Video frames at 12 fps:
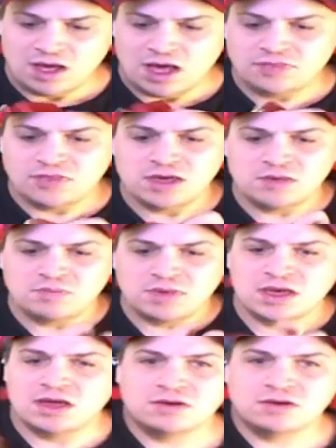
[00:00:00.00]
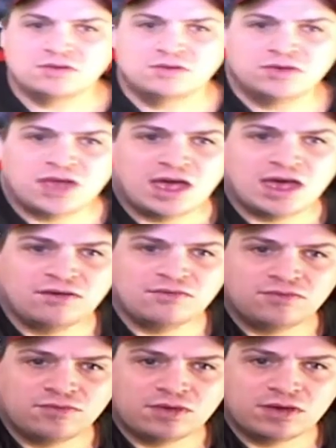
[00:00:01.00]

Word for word: I think it'd be kind of cool to have